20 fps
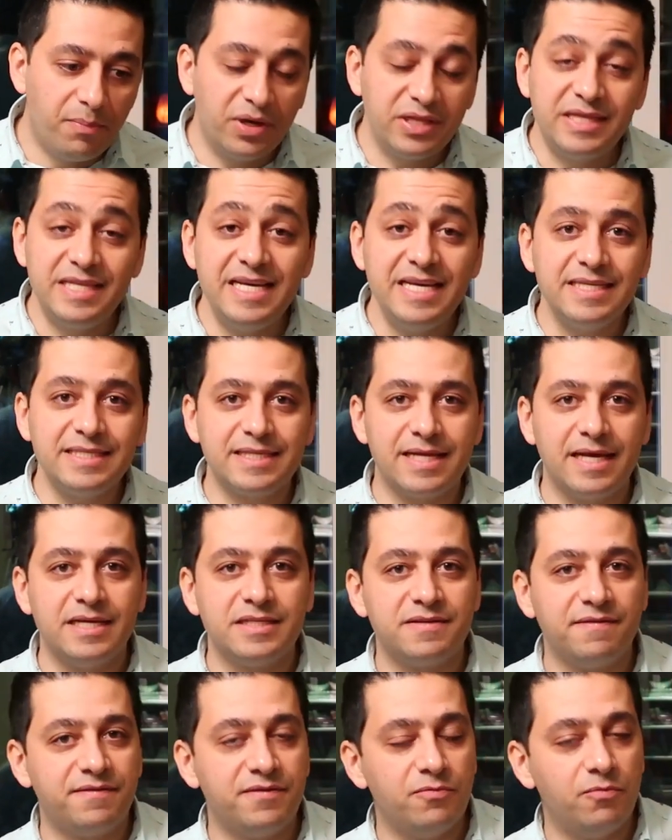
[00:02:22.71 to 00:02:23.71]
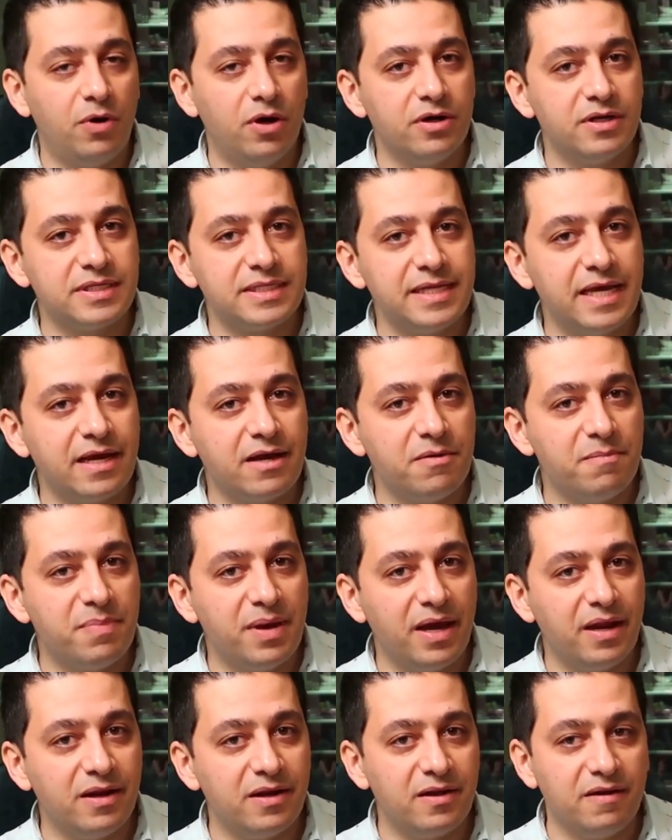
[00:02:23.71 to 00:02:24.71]
But these days, if you want to stay
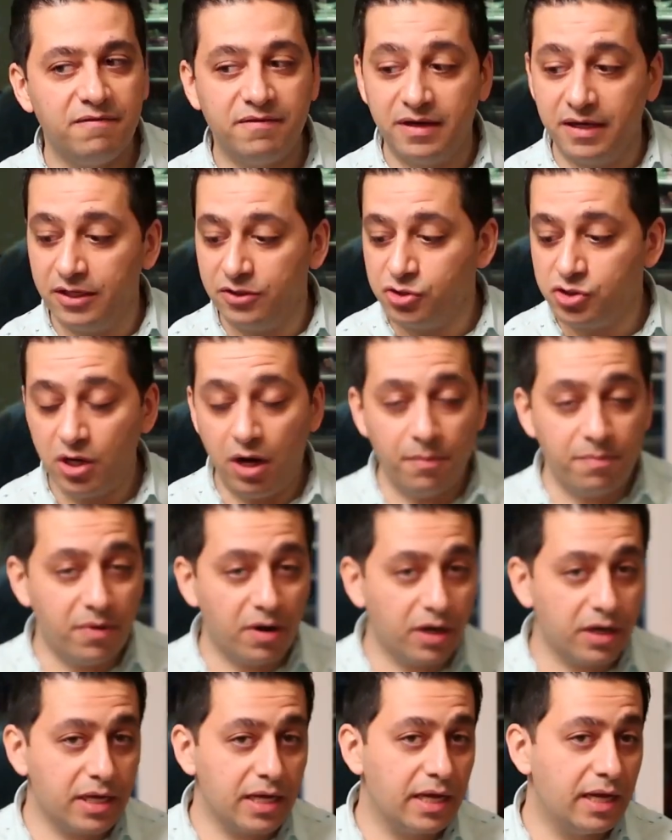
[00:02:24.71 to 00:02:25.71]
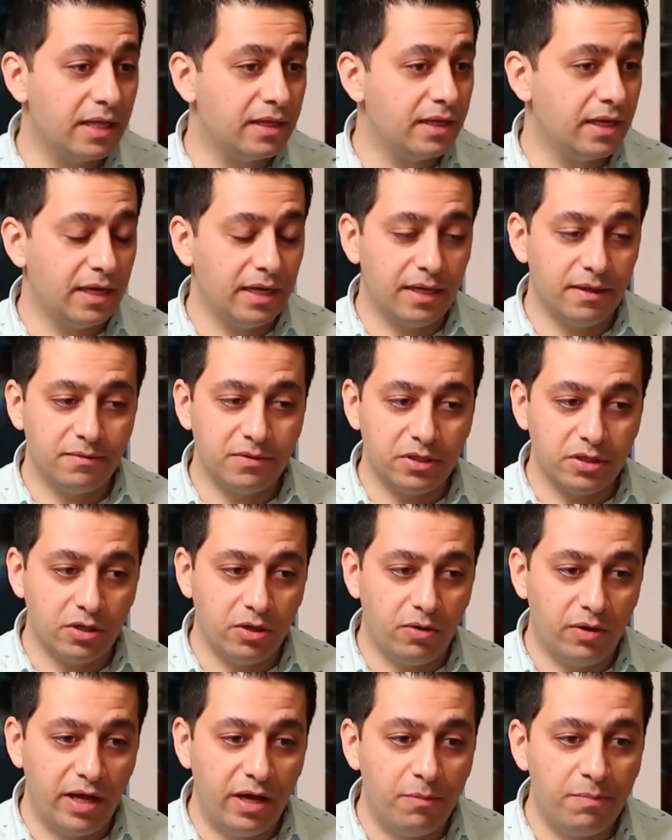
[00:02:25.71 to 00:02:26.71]
competitive in job market and, you
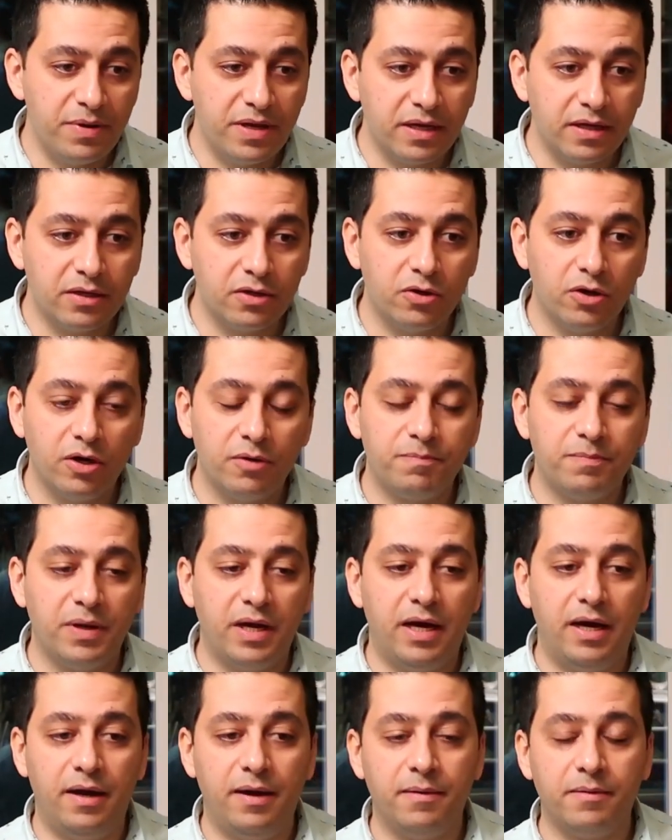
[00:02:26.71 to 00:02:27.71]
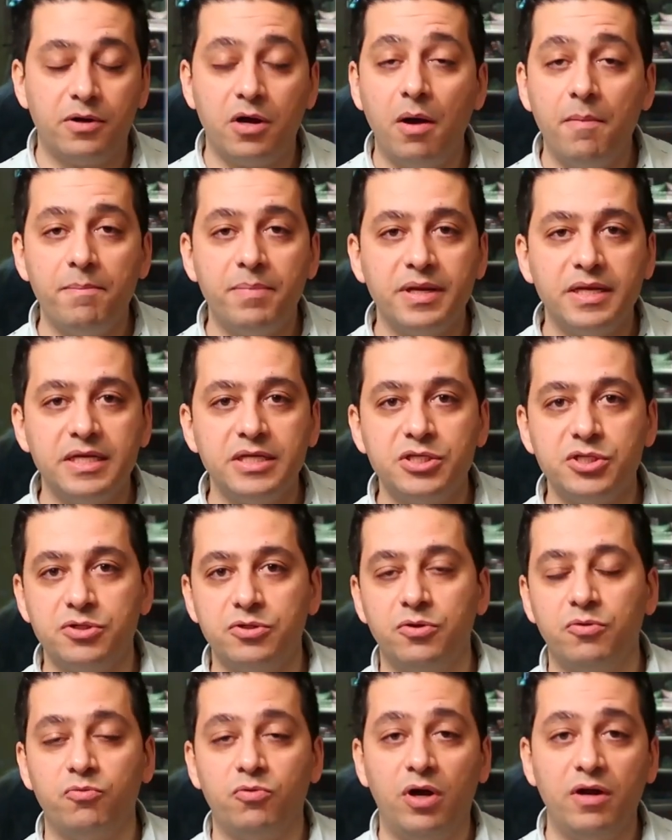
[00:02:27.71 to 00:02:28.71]
know, helping your uh, companies,
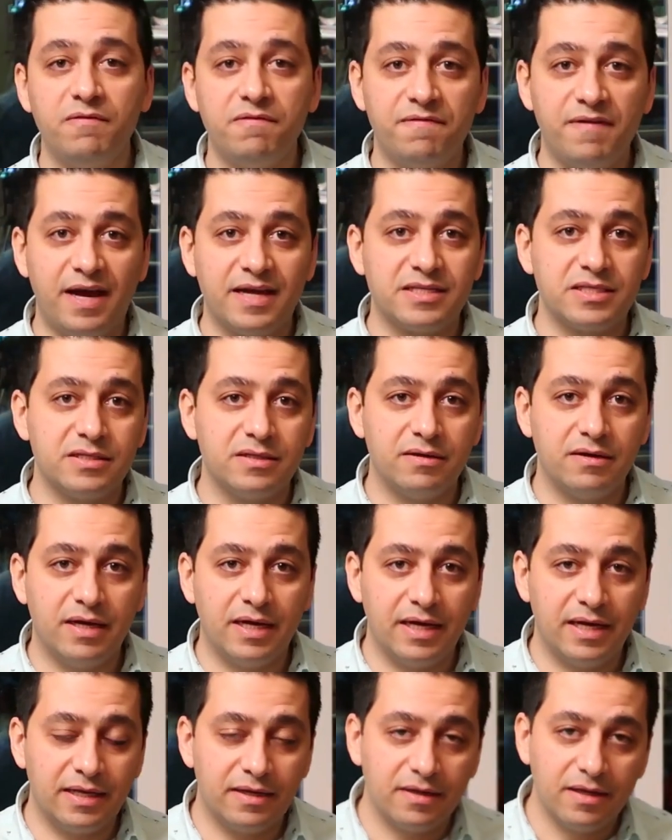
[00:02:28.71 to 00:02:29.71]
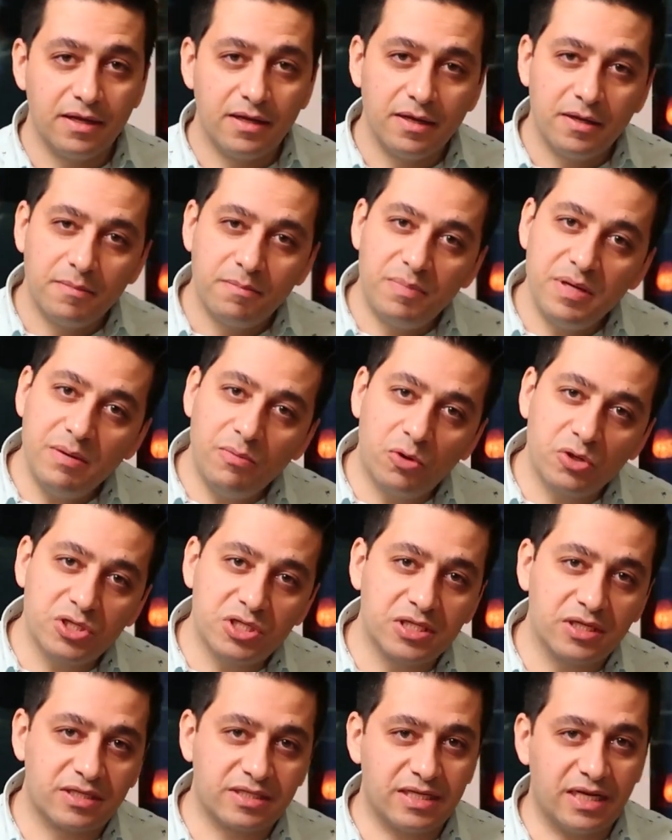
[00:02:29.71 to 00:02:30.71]
you know, run faster and be more
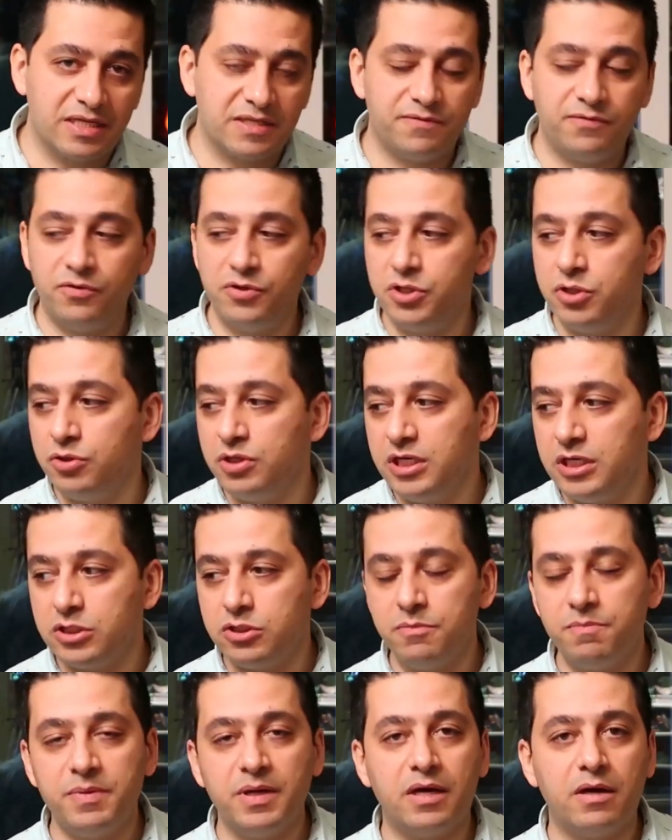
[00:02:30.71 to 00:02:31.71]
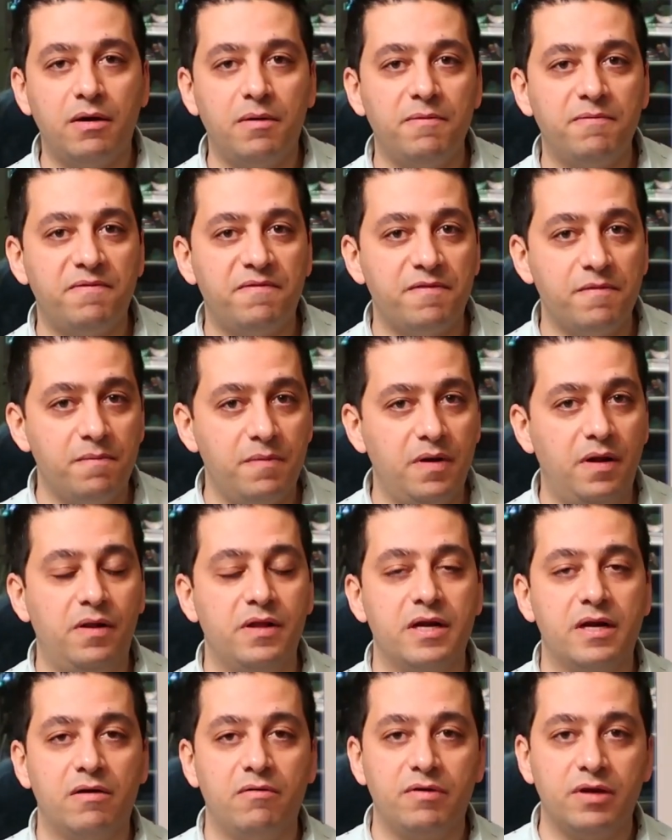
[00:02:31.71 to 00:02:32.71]
successful, you need to become
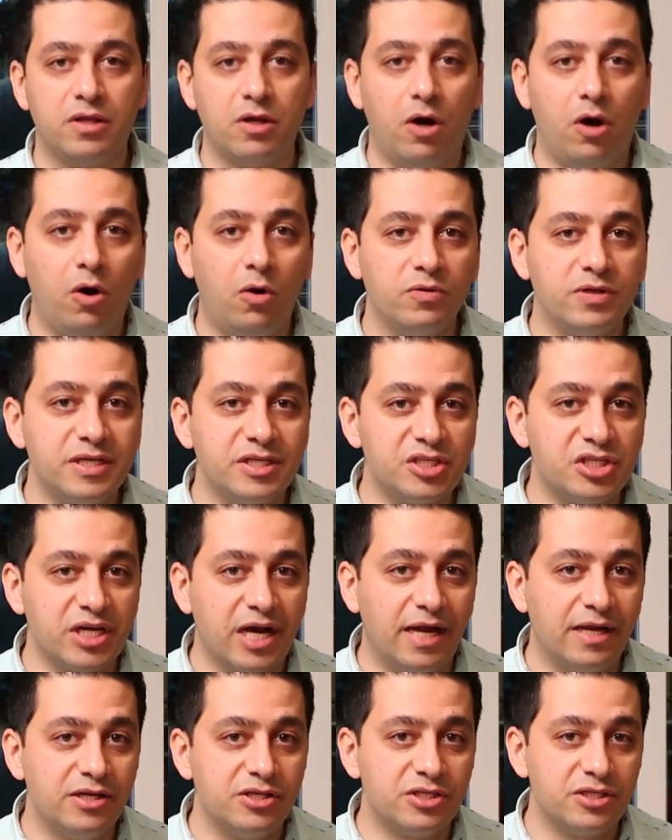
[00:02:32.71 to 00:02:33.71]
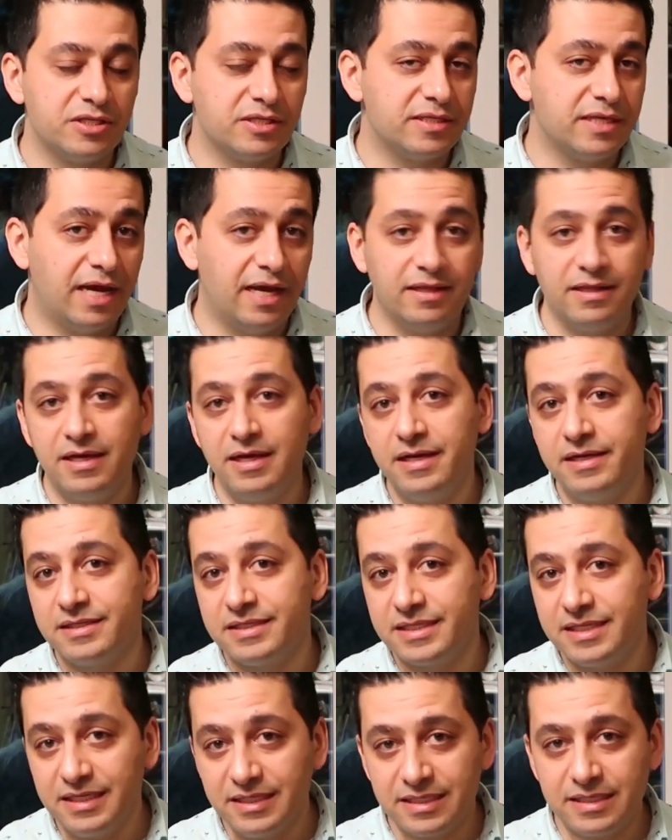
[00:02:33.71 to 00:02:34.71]
familiar with all these challenges that
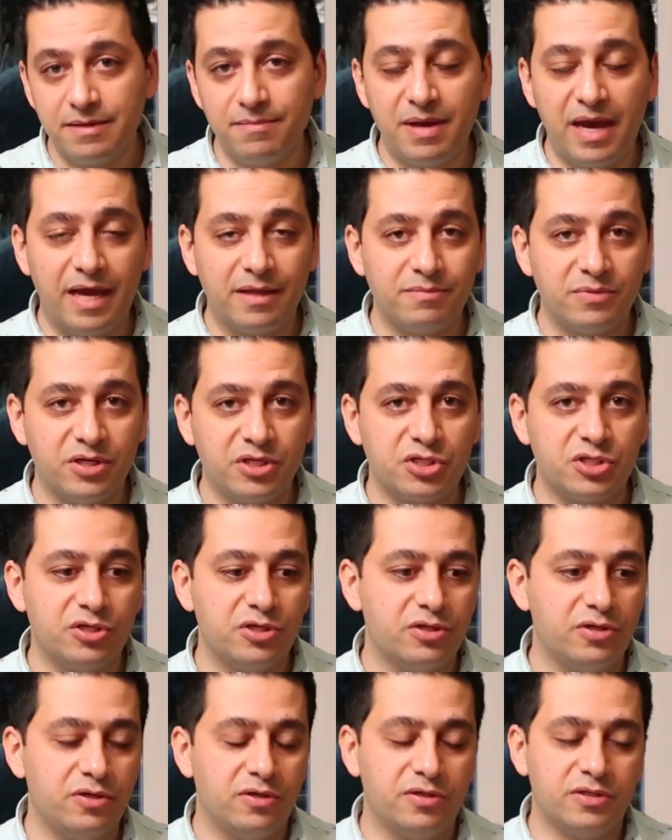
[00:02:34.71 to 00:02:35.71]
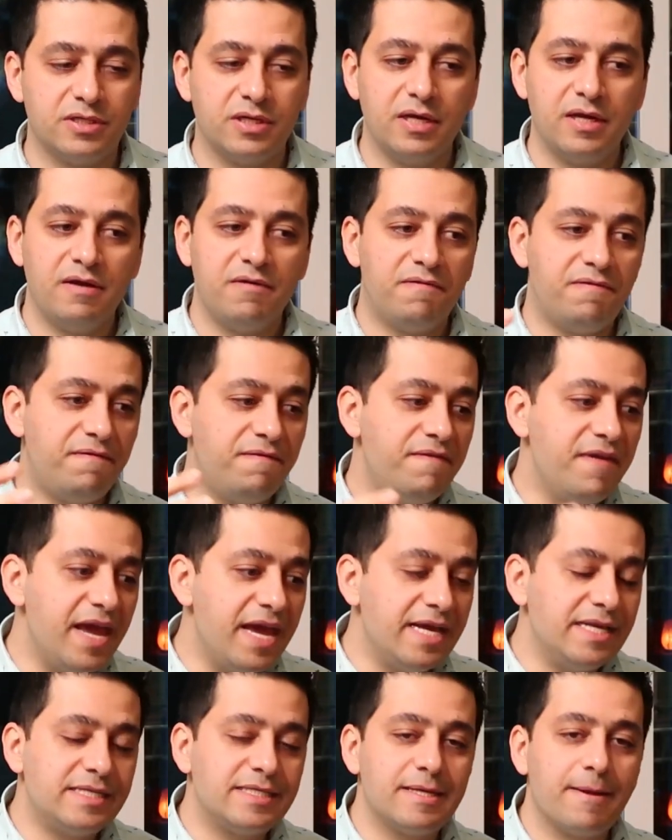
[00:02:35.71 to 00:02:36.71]
system administrators
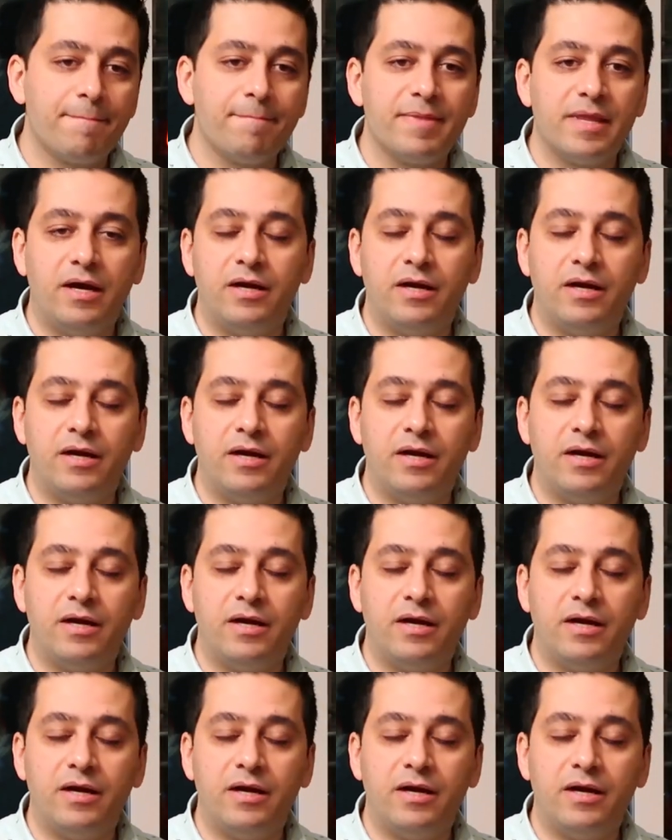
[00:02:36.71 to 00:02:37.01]
face